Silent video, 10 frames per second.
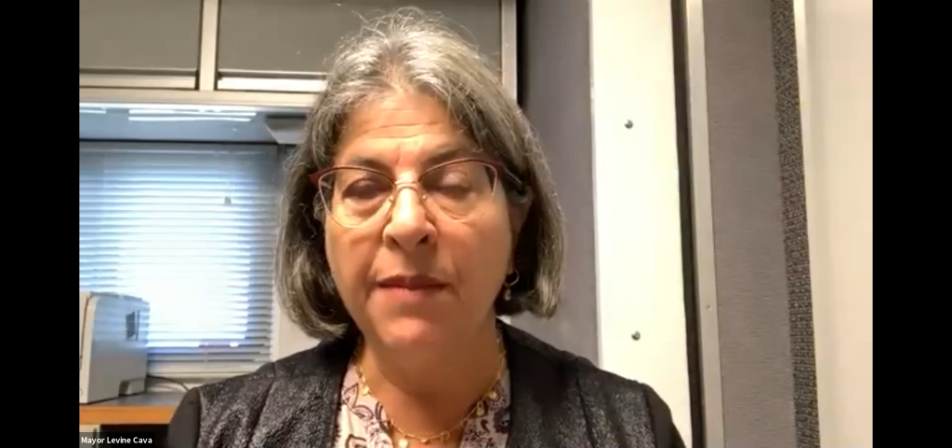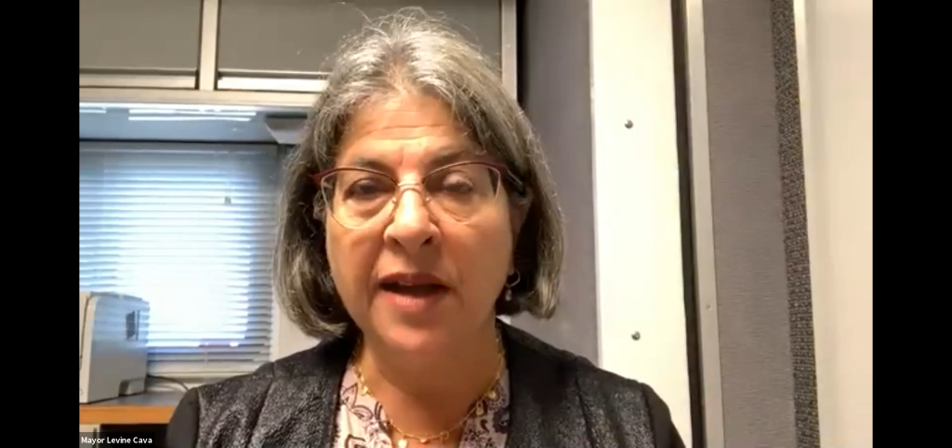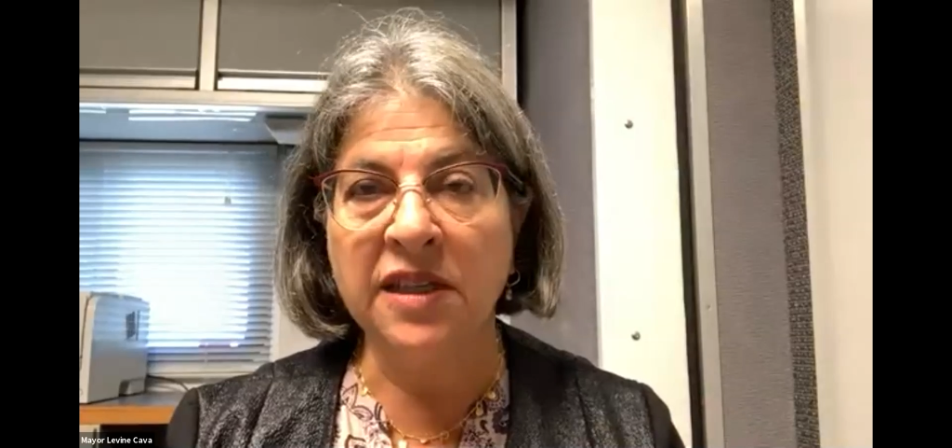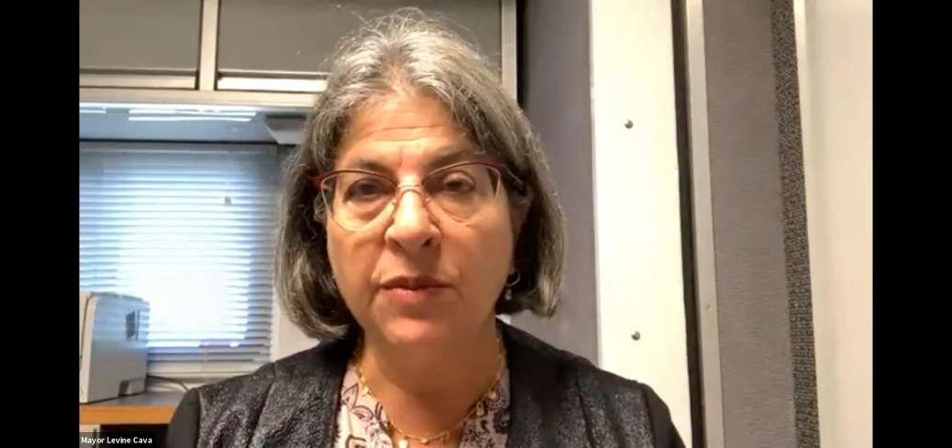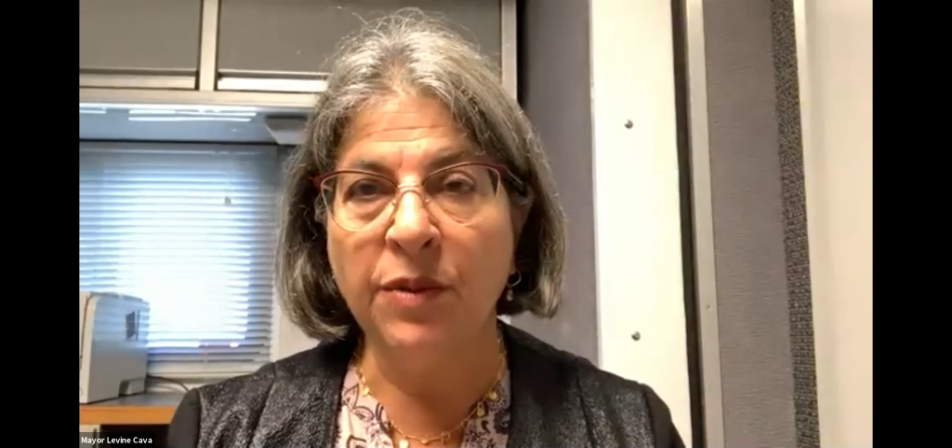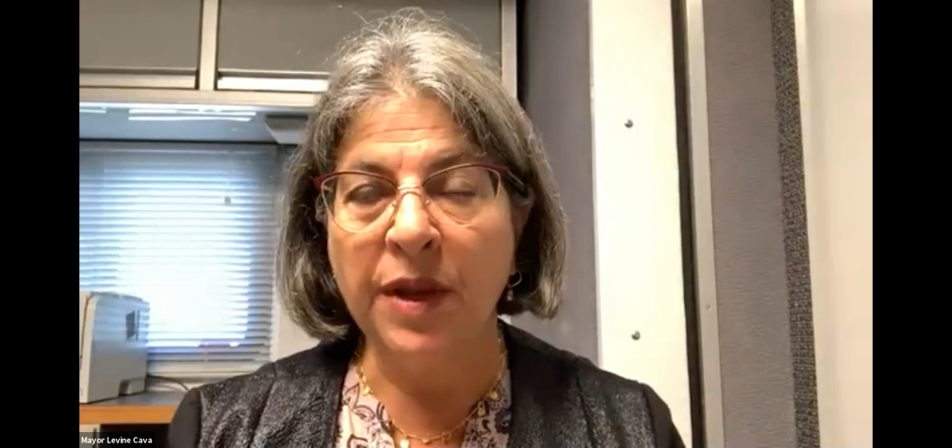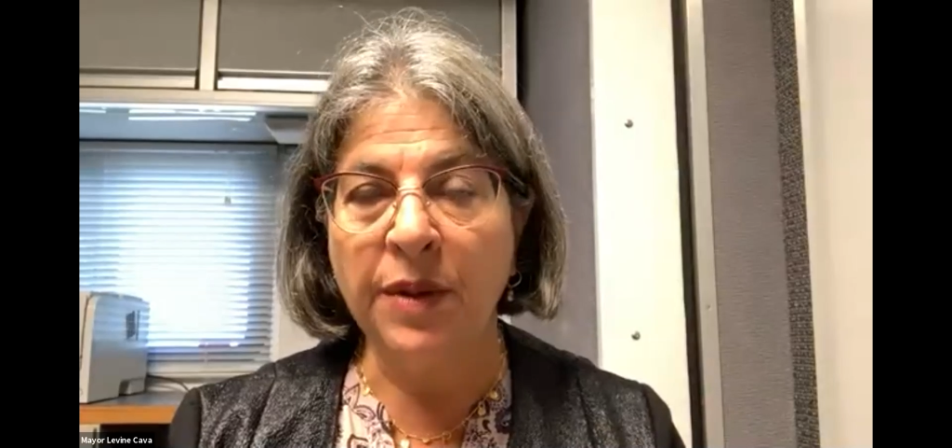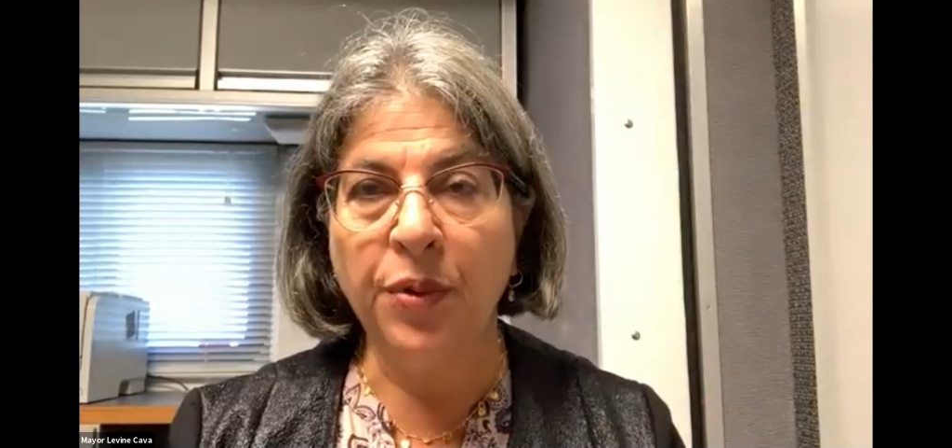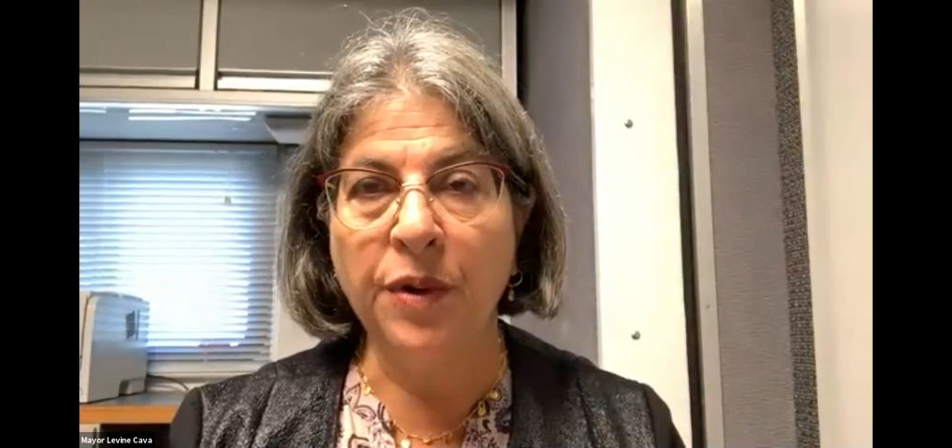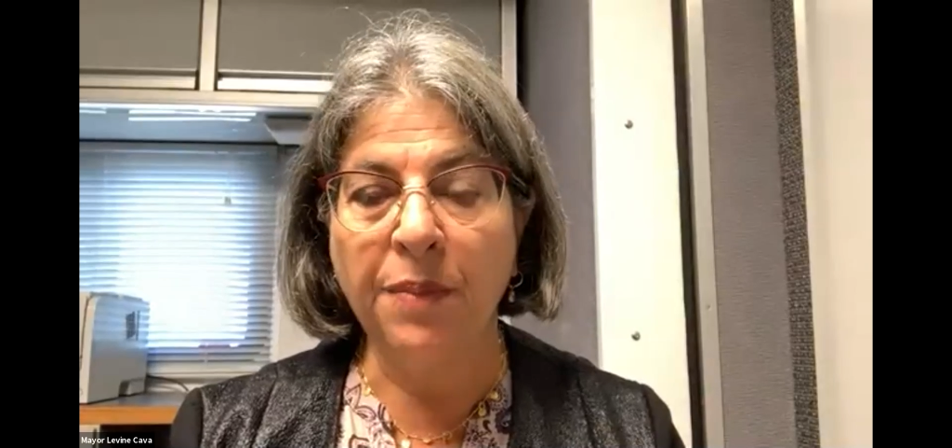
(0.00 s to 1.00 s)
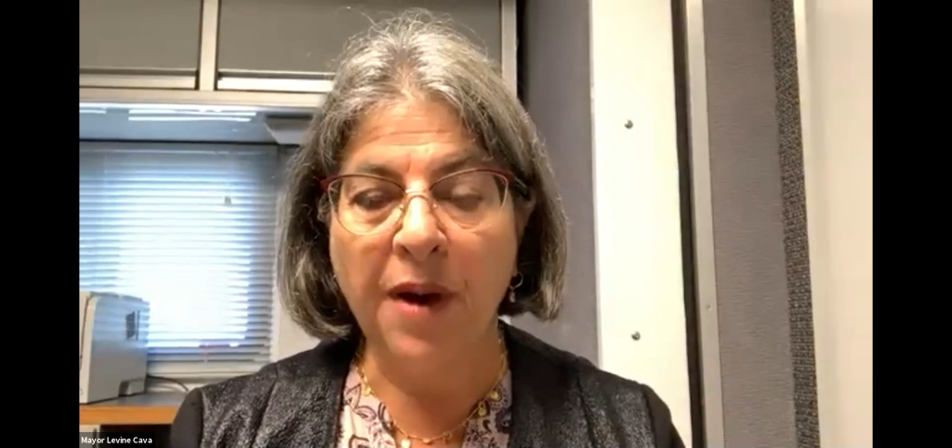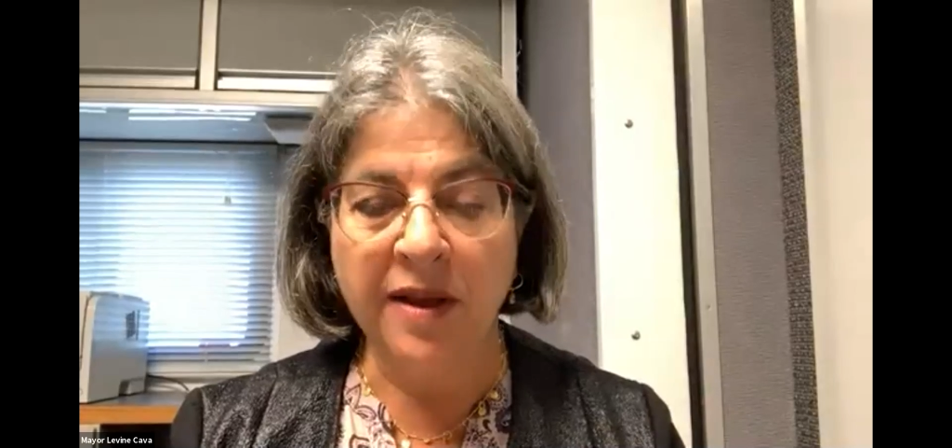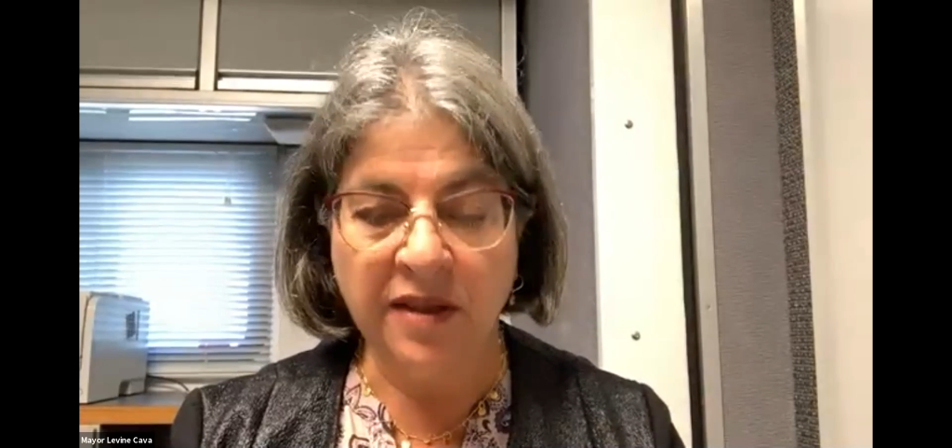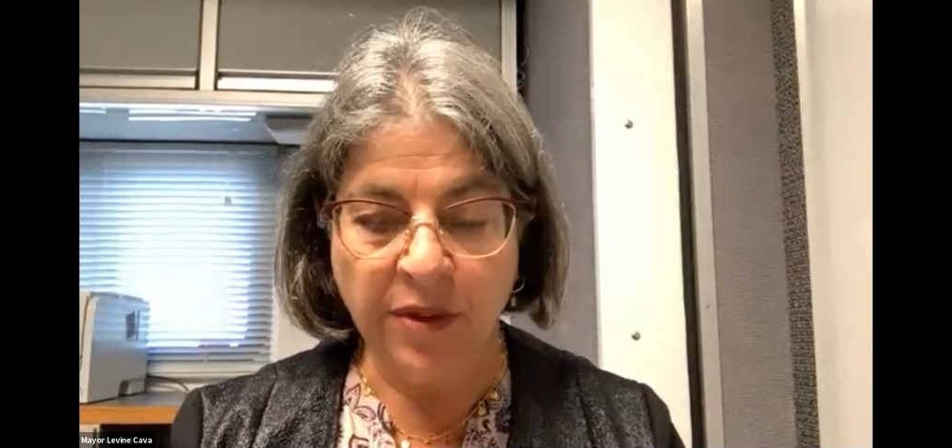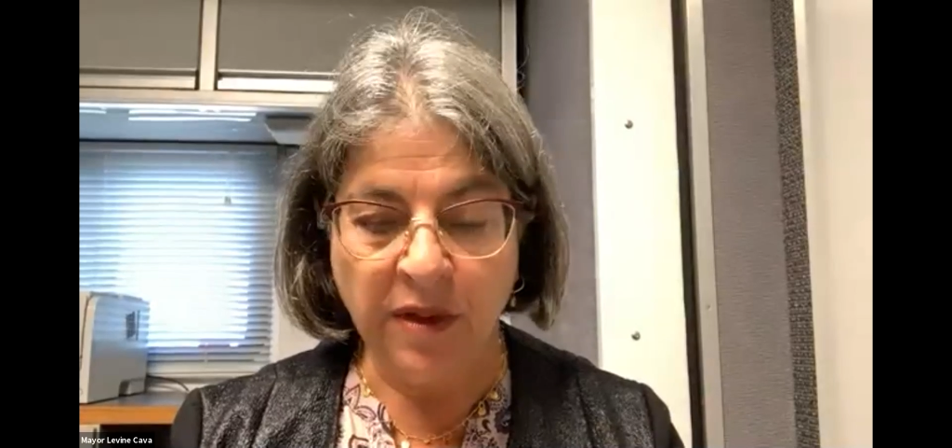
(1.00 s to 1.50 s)
maximum input
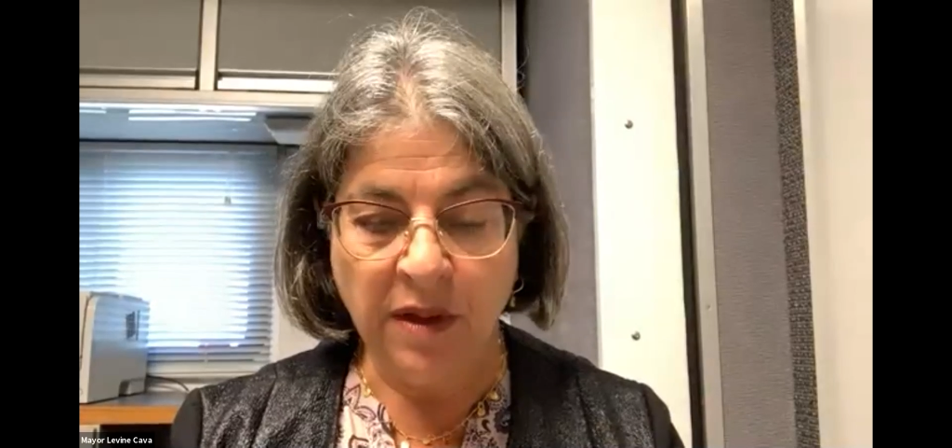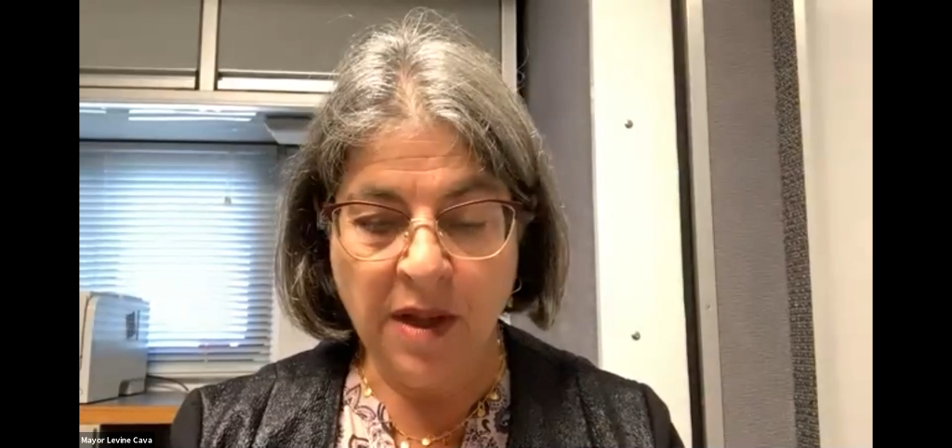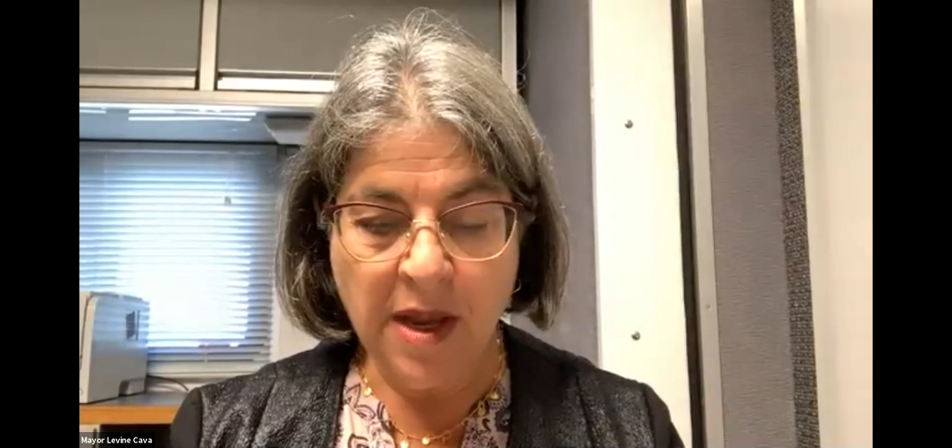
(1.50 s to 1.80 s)
possible.